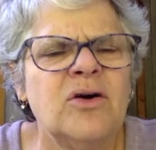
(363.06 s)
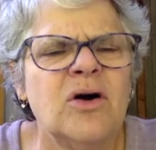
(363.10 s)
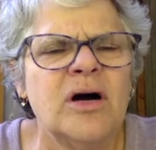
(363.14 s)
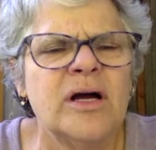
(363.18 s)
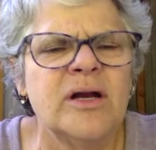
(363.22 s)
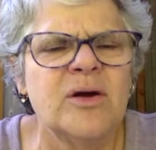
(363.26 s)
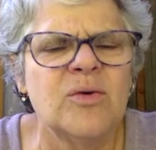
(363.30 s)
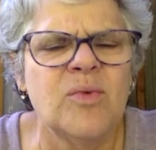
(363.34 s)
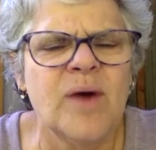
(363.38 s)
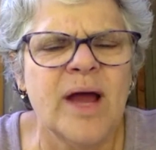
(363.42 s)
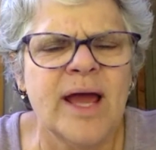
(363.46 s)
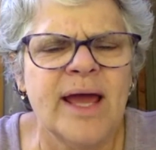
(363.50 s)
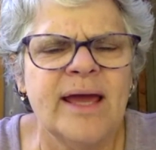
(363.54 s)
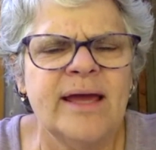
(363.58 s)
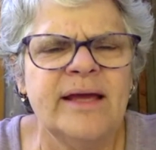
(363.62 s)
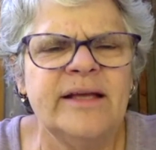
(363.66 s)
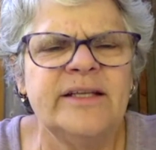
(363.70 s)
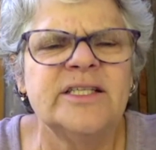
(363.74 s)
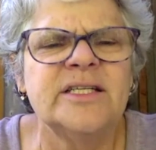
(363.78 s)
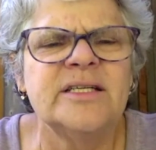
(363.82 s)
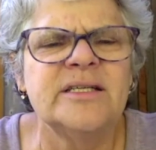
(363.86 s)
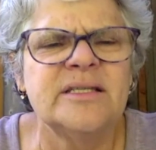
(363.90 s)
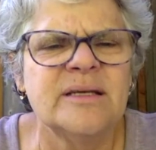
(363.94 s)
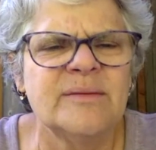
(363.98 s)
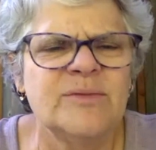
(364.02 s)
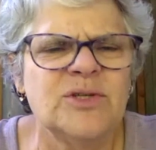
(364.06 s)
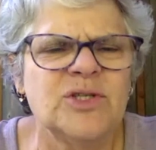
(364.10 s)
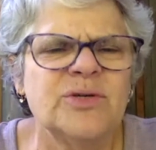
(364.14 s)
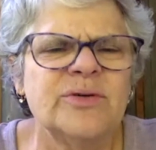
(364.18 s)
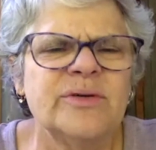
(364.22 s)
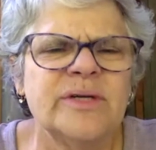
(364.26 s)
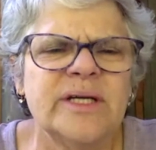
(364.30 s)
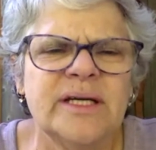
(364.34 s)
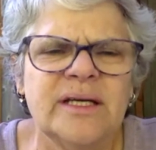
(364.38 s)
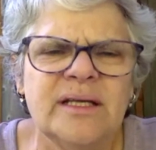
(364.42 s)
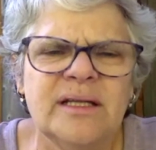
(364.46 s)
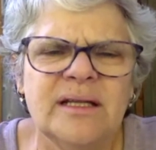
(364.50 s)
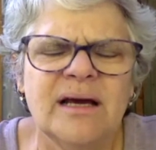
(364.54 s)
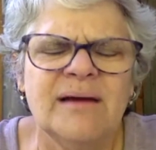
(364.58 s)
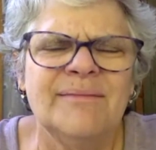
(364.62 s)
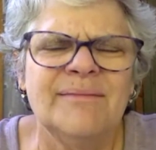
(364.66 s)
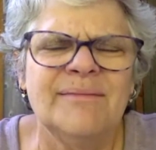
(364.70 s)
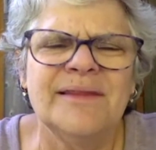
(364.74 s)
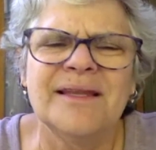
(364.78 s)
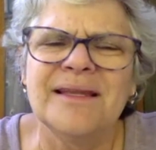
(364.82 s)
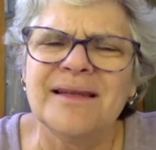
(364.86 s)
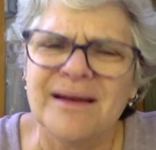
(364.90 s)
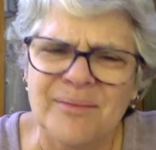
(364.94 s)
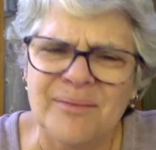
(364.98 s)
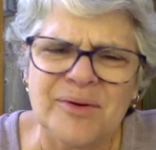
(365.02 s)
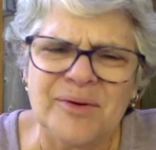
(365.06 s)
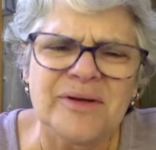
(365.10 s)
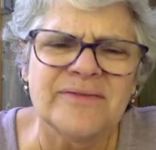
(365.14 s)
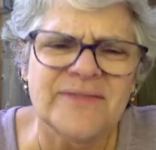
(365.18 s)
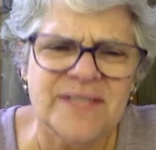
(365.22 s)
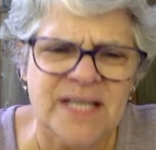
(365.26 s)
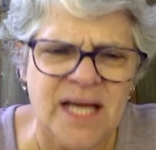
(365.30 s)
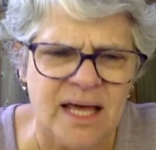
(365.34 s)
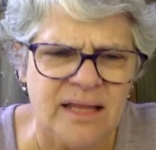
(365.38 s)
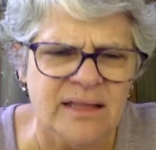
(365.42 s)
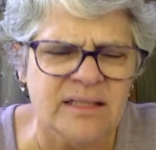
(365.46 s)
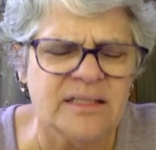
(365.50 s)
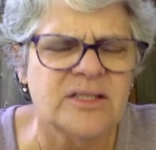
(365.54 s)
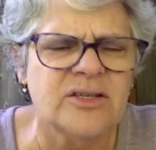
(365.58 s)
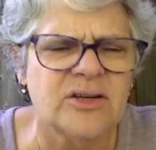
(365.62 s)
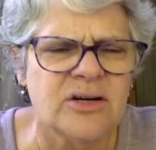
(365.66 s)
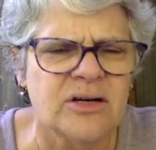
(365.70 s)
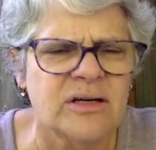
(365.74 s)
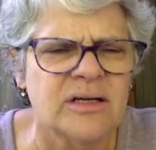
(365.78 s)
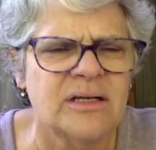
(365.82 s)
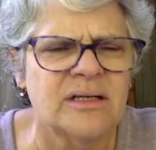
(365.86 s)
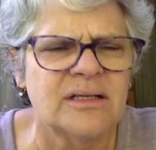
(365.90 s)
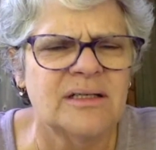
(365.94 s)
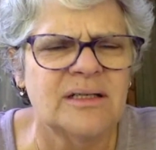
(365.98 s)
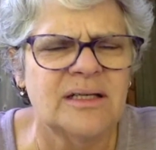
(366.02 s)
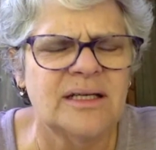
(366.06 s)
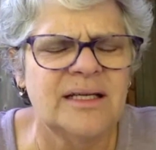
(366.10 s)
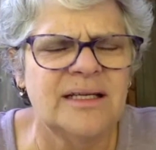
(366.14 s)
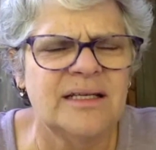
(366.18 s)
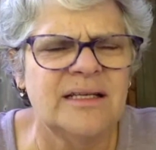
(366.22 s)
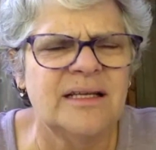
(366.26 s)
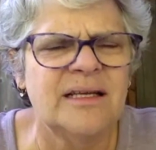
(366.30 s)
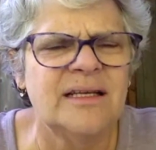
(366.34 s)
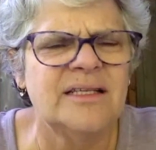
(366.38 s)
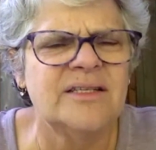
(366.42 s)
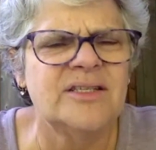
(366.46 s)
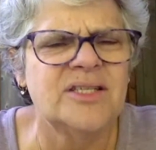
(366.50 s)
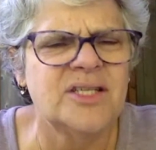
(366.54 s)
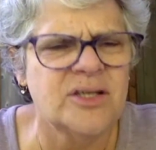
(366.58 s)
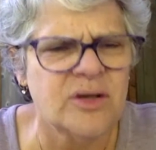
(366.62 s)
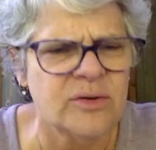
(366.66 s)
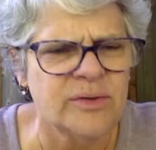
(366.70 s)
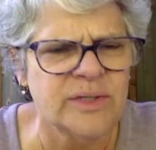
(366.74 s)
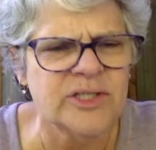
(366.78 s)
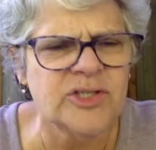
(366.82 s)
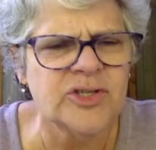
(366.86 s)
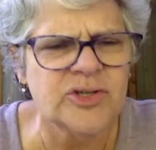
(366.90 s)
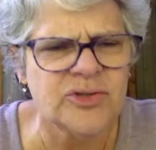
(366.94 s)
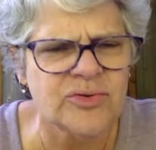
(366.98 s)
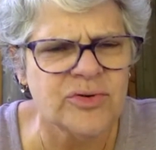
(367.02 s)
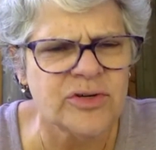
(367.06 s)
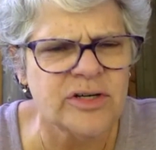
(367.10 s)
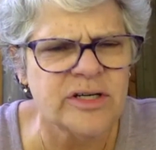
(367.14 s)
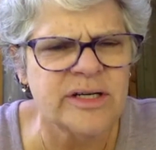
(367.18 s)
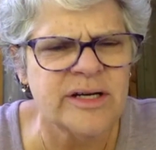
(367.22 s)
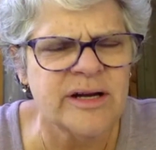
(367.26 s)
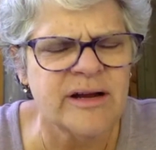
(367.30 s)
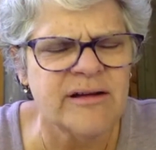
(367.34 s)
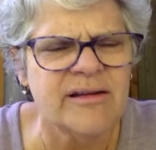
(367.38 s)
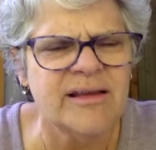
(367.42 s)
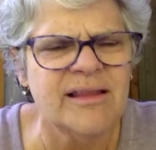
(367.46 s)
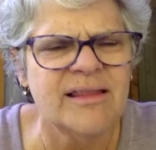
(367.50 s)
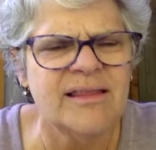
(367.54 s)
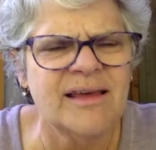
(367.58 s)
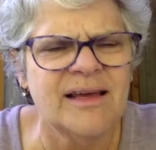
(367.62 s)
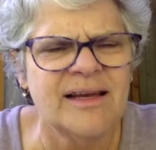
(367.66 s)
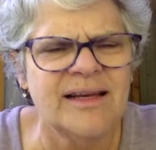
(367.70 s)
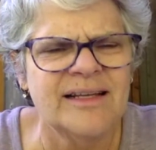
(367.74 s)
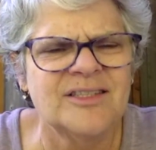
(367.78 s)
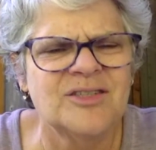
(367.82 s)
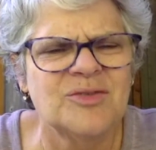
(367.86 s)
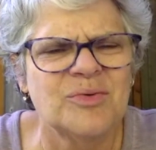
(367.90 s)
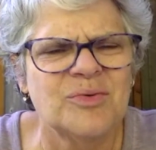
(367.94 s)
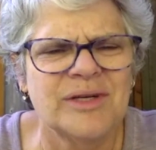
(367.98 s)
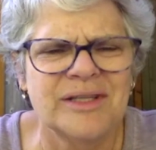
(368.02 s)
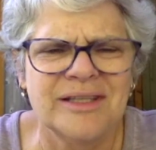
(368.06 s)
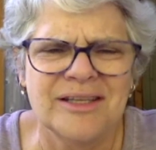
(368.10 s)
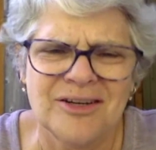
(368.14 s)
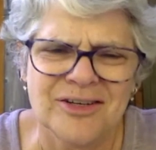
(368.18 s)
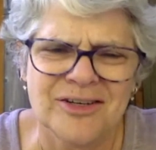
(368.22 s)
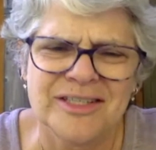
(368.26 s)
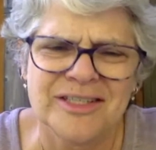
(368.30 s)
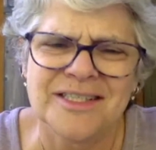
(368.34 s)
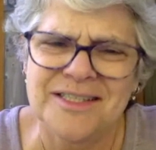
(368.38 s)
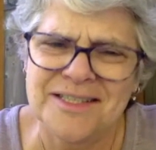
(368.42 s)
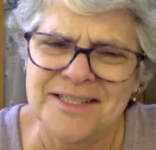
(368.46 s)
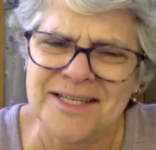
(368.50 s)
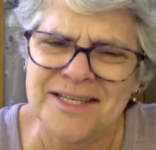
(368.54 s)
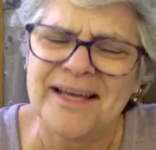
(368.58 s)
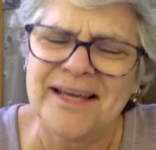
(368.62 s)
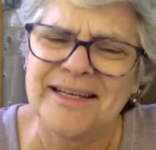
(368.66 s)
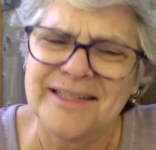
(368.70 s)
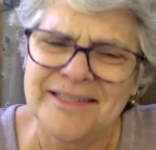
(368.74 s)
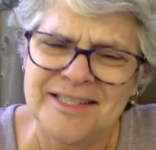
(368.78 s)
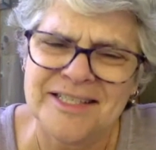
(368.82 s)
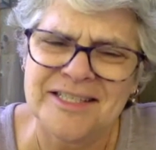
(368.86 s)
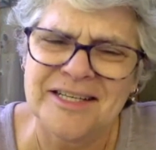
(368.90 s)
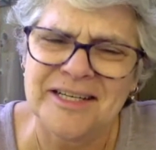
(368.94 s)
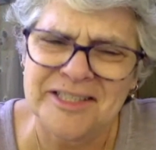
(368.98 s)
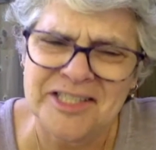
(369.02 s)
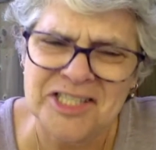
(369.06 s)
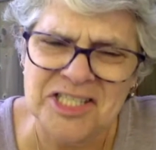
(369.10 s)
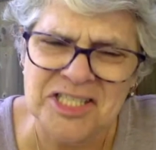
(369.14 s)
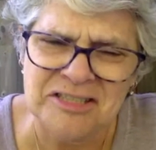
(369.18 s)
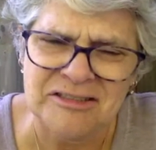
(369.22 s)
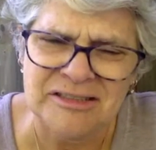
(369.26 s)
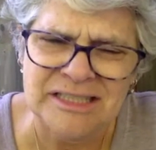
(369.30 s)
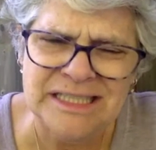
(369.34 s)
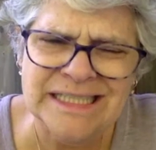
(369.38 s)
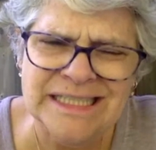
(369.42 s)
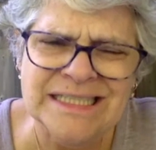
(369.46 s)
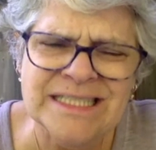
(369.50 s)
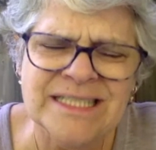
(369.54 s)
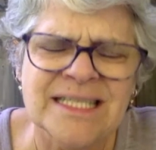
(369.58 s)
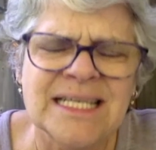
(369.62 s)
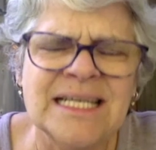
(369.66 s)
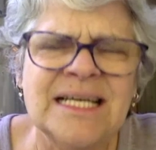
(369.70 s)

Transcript: away to some degree. I mean, the number of deaths is so extraordinary that it's really hard to say it's not serious.